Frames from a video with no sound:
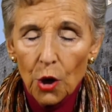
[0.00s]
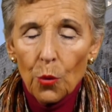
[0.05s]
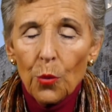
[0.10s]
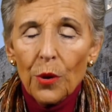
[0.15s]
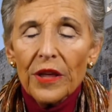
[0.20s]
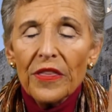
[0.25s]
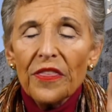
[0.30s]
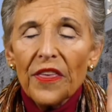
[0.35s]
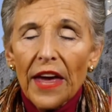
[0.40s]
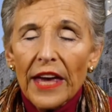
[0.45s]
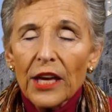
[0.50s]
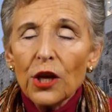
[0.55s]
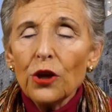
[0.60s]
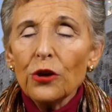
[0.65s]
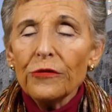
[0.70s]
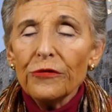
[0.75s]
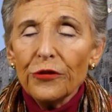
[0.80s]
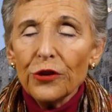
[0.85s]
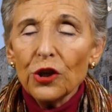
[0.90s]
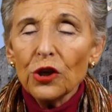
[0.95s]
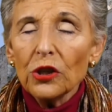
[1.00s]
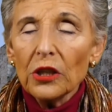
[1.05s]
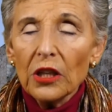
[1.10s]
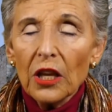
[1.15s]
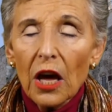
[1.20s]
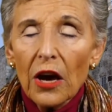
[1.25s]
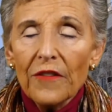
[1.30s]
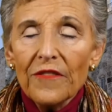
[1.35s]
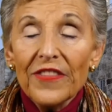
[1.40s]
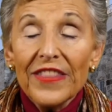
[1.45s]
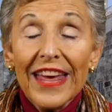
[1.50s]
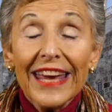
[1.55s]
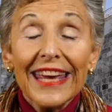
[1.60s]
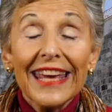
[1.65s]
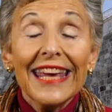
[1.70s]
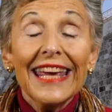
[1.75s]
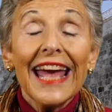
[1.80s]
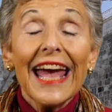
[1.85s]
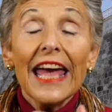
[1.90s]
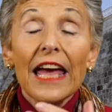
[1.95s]
We thank you for your love
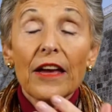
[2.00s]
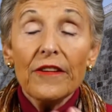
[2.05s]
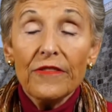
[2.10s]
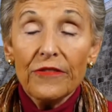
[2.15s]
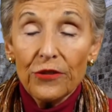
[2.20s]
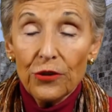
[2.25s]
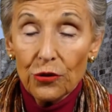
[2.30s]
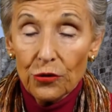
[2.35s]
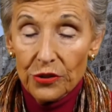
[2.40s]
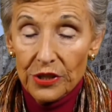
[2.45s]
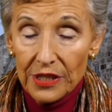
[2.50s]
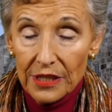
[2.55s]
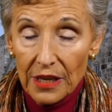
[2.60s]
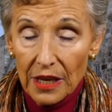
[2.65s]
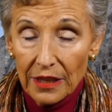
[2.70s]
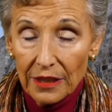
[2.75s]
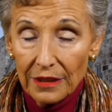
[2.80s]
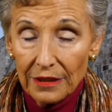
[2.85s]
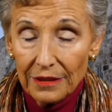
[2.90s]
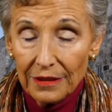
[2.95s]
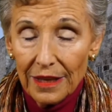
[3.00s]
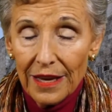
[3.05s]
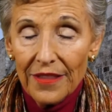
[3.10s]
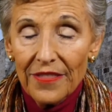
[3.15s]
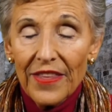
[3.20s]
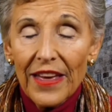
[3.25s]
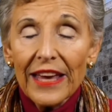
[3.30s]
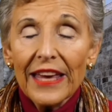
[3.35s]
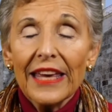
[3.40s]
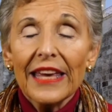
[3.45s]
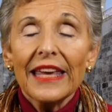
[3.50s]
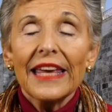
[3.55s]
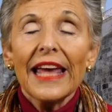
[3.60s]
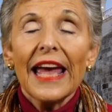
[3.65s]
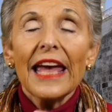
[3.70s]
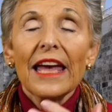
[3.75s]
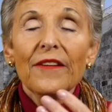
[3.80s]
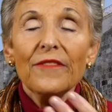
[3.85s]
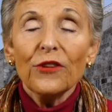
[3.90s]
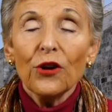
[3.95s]
that gave your son, that
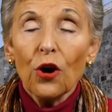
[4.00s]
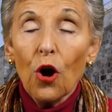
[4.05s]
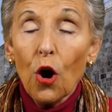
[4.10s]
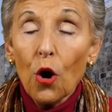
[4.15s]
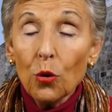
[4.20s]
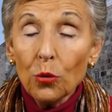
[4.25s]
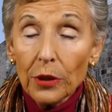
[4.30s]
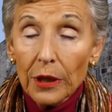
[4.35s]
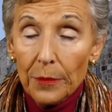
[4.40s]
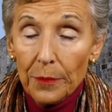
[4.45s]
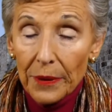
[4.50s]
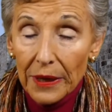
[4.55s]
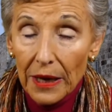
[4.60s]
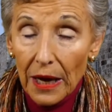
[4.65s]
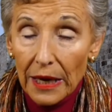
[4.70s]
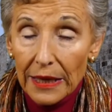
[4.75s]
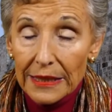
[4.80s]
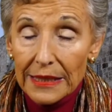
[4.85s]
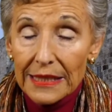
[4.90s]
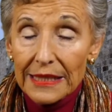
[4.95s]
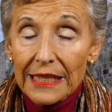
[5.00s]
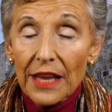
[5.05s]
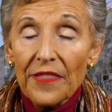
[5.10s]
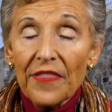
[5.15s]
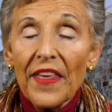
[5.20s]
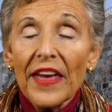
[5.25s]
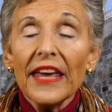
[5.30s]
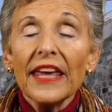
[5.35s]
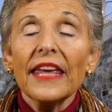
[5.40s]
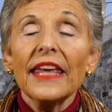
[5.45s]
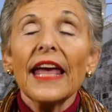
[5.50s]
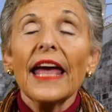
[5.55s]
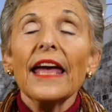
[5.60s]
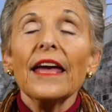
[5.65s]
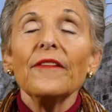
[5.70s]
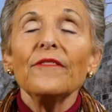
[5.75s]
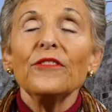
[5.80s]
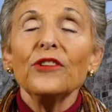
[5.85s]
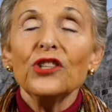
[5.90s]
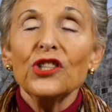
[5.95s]
gave your only begotten son, that
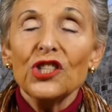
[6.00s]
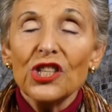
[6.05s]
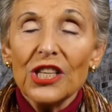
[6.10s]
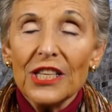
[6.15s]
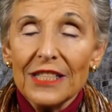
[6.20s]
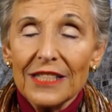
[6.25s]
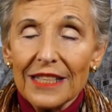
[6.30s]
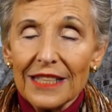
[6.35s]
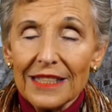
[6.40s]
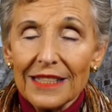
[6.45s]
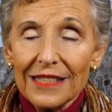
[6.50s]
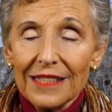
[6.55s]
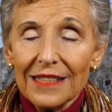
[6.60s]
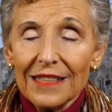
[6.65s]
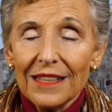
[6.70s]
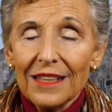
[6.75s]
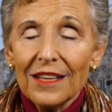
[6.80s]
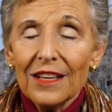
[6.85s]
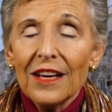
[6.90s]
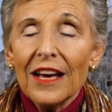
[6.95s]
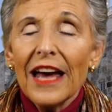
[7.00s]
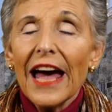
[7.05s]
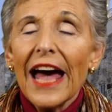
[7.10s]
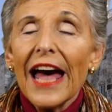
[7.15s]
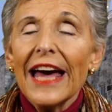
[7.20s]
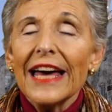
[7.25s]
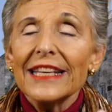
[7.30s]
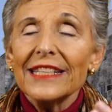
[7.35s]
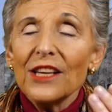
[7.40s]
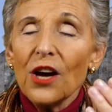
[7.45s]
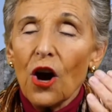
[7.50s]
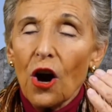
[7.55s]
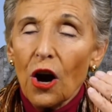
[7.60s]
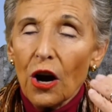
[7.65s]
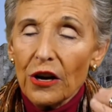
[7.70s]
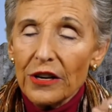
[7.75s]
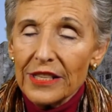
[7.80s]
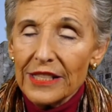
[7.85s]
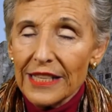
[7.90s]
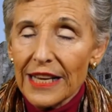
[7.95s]
gave Jesus as
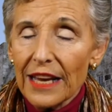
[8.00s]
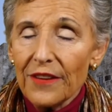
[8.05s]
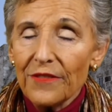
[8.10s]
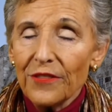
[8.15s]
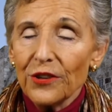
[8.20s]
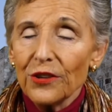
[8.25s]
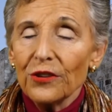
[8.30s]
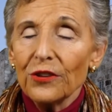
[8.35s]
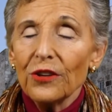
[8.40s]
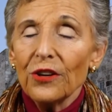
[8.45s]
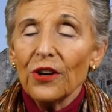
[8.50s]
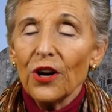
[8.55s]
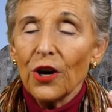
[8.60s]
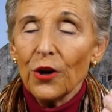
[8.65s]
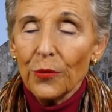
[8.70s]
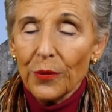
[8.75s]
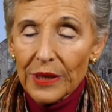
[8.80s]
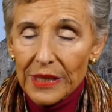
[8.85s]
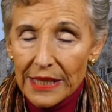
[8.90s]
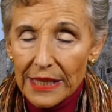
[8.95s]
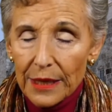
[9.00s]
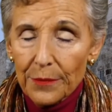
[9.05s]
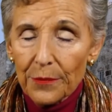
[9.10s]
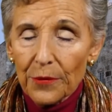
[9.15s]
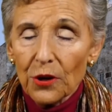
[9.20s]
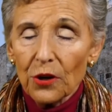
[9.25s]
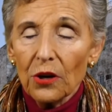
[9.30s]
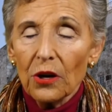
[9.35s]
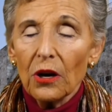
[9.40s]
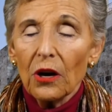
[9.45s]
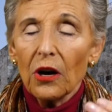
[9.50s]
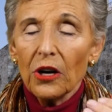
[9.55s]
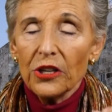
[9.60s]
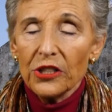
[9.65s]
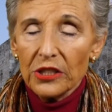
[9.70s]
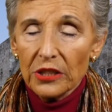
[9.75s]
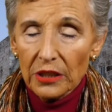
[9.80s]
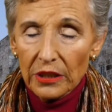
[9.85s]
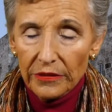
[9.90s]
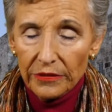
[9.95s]
our Savior, our Redeemer, our
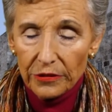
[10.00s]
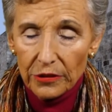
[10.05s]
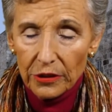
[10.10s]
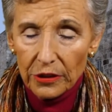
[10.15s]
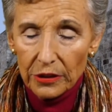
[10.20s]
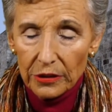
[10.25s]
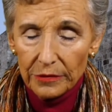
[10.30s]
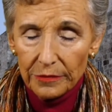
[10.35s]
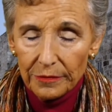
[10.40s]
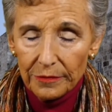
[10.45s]
Deliverer.